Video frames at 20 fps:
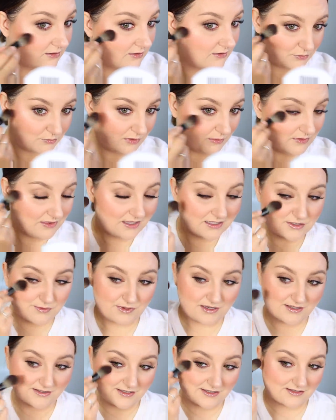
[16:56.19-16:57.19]
But maybe that's
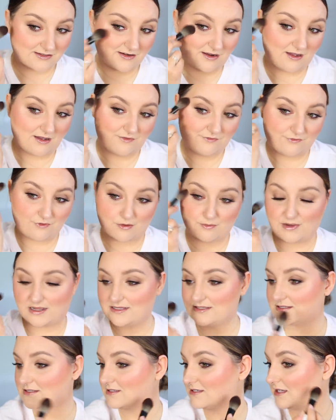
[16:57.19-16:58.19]
because it's not for my
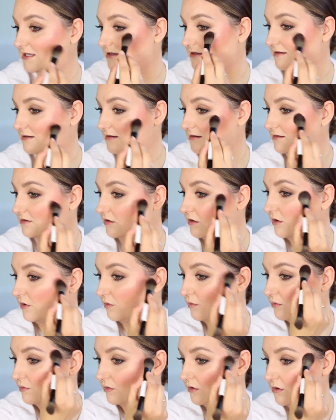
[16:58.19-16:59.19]
skin
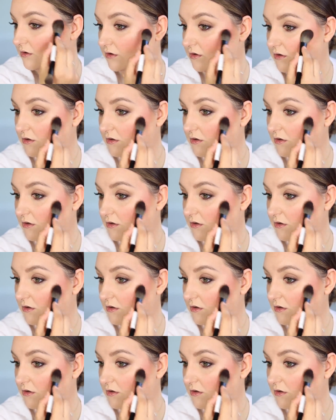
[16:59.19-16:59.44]
tone.